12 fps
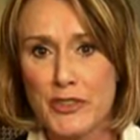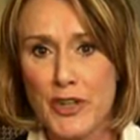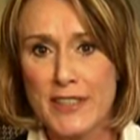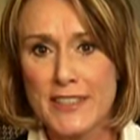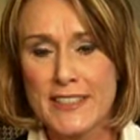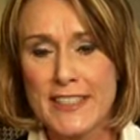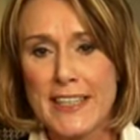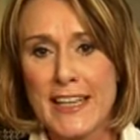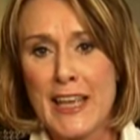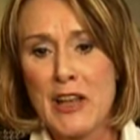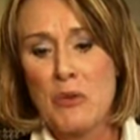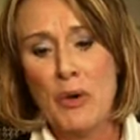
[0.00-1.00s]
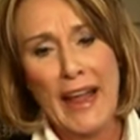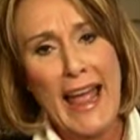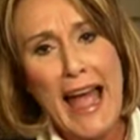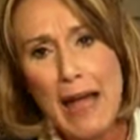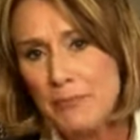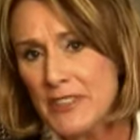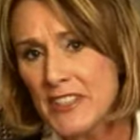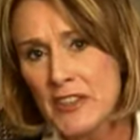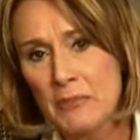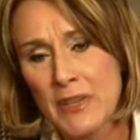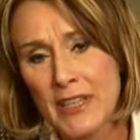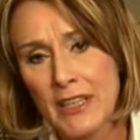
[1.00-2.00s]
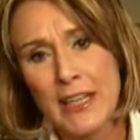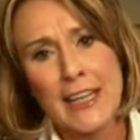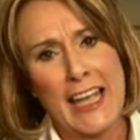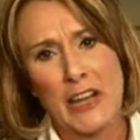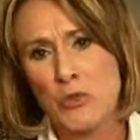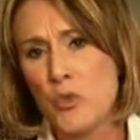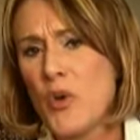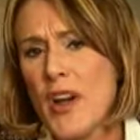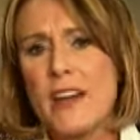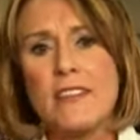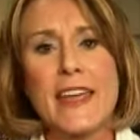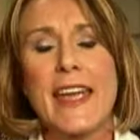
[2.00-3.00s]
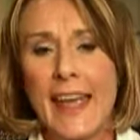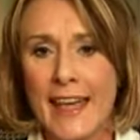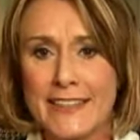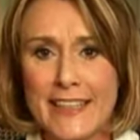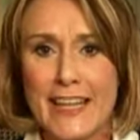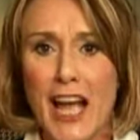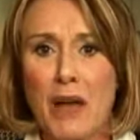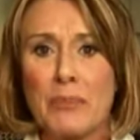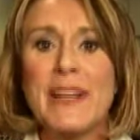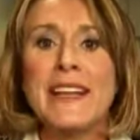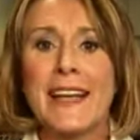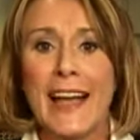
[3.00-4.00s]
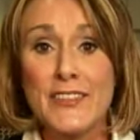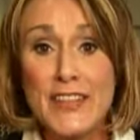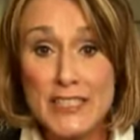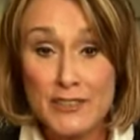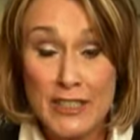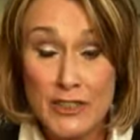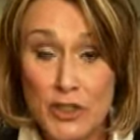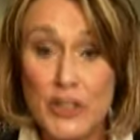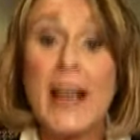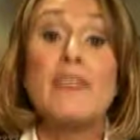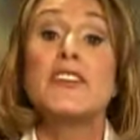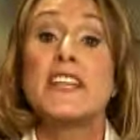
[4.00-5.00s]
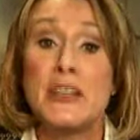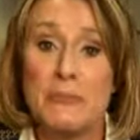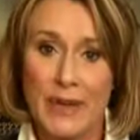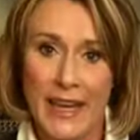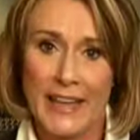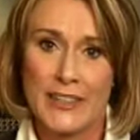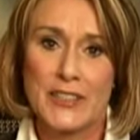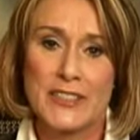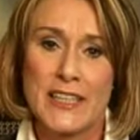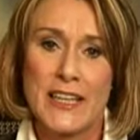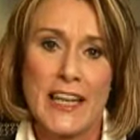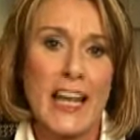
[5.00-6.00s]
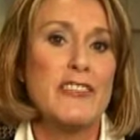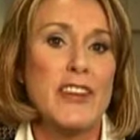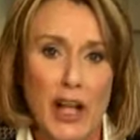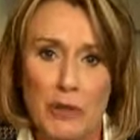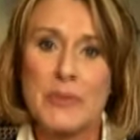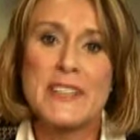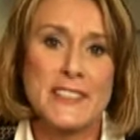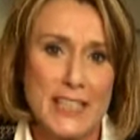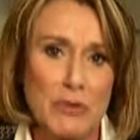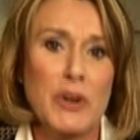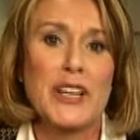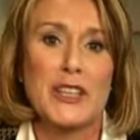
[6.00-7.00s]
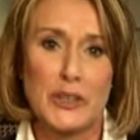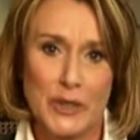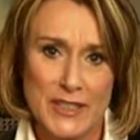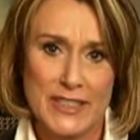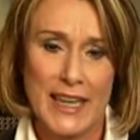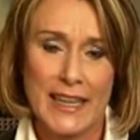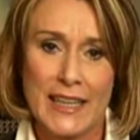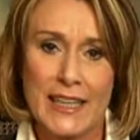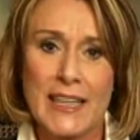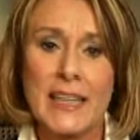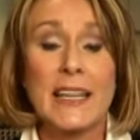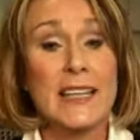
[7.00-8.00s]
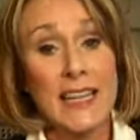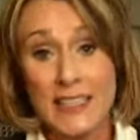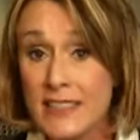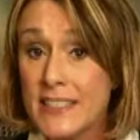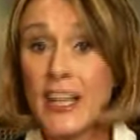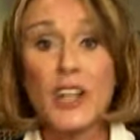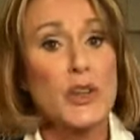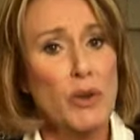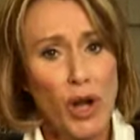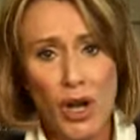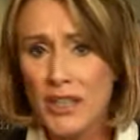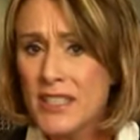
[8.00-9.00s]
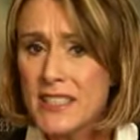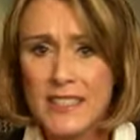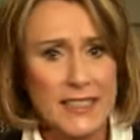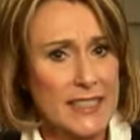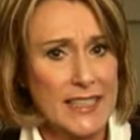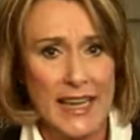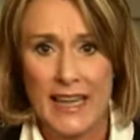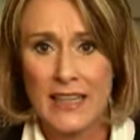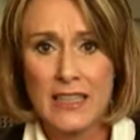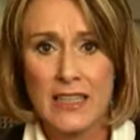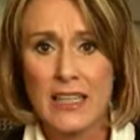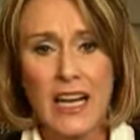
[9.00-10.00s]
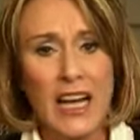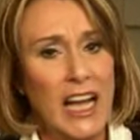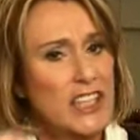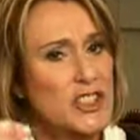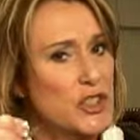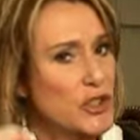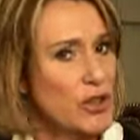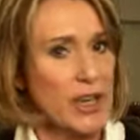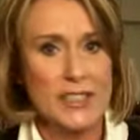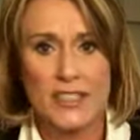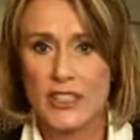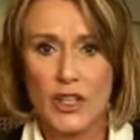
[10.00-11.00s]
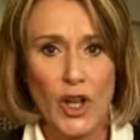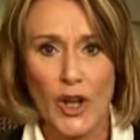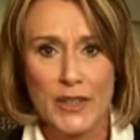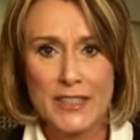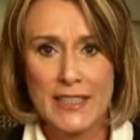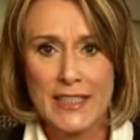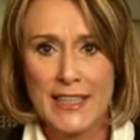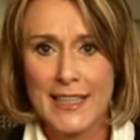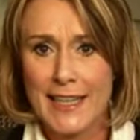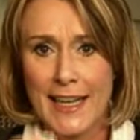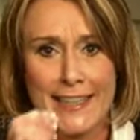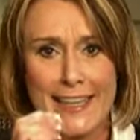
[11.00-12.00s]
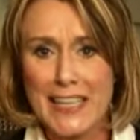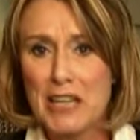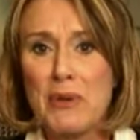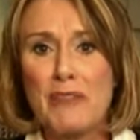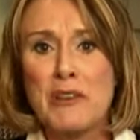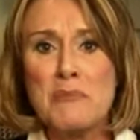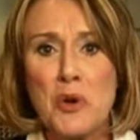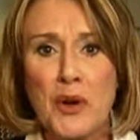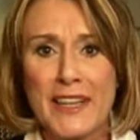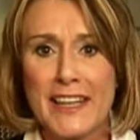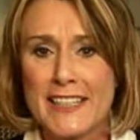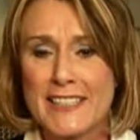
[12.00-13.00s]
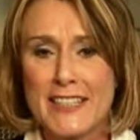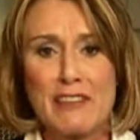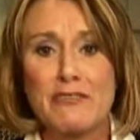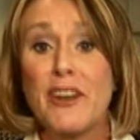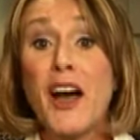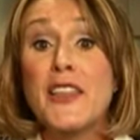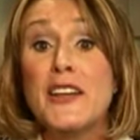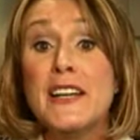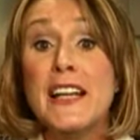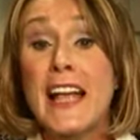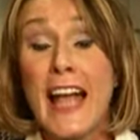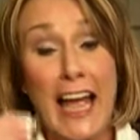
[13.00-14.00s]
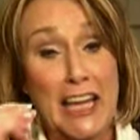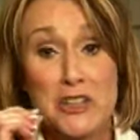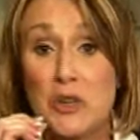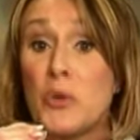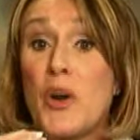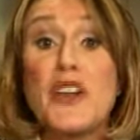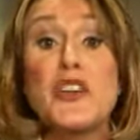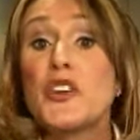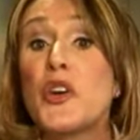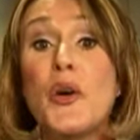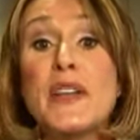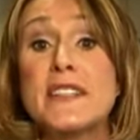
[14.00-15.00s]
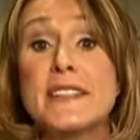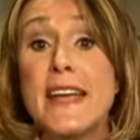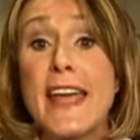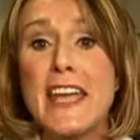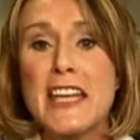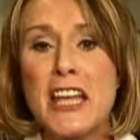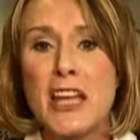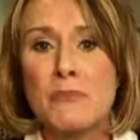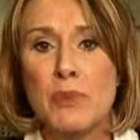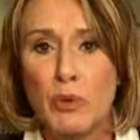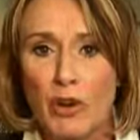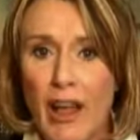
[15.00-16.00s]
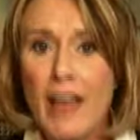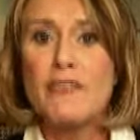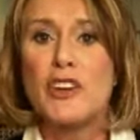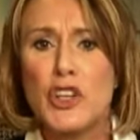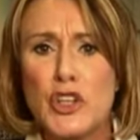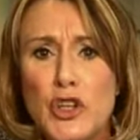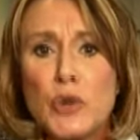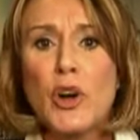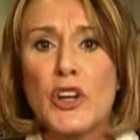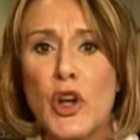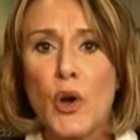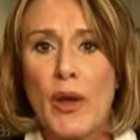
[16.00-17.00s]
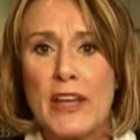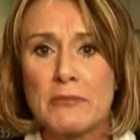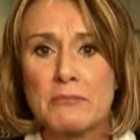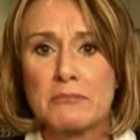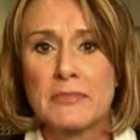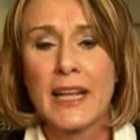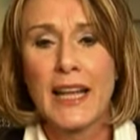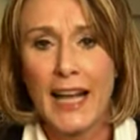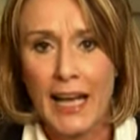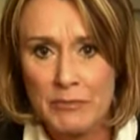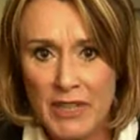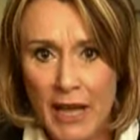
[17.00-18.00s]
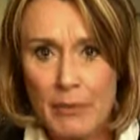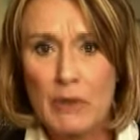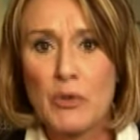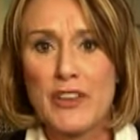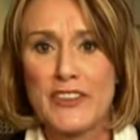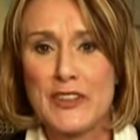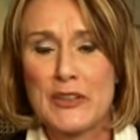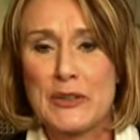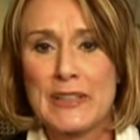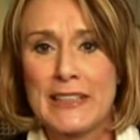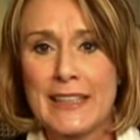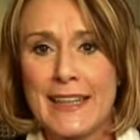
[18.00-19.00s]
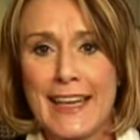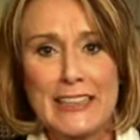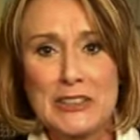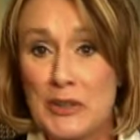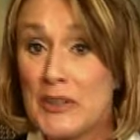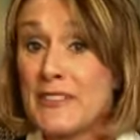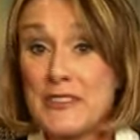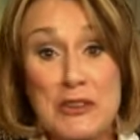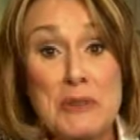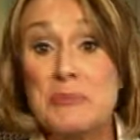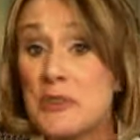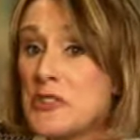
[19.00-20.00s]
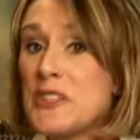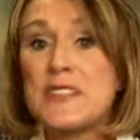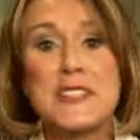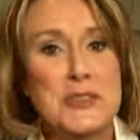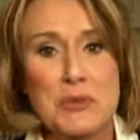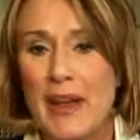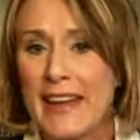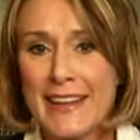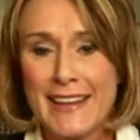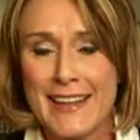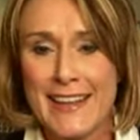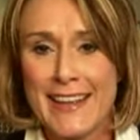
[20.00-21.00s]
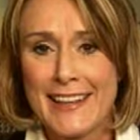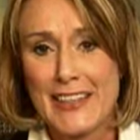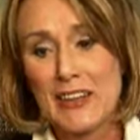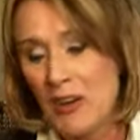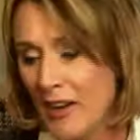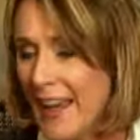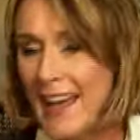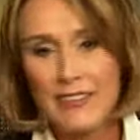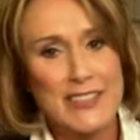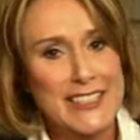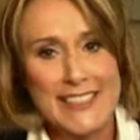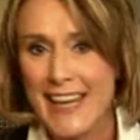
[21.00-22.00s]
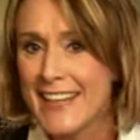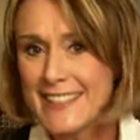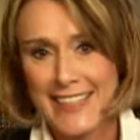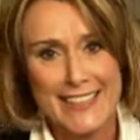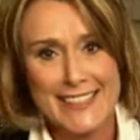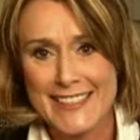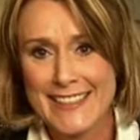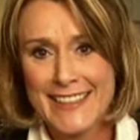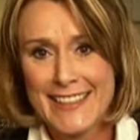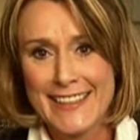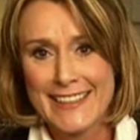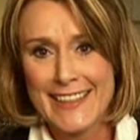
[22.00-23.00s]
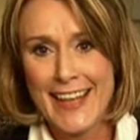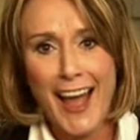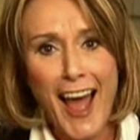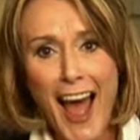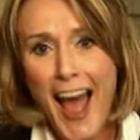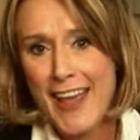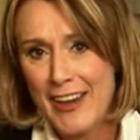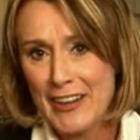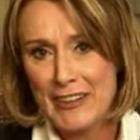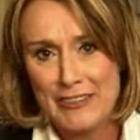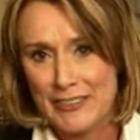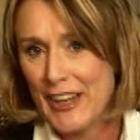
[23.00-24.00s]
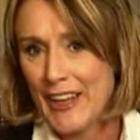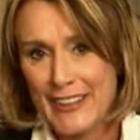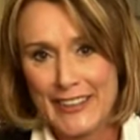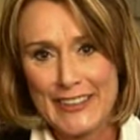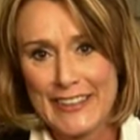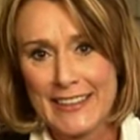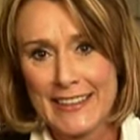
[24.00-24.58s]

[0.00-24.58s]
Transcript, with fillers: of trust, what happened in the middle, and where they ended up. And these traveling companions have helped me see what it looks like. And I can tell you honestly today, I trust God. I get up every morning and I say, Father, I don't know where you're going today, but wherever you are going, I'm coming with you. And Lord, if you're pushing the swing, then all I have to say is this Higher, Father.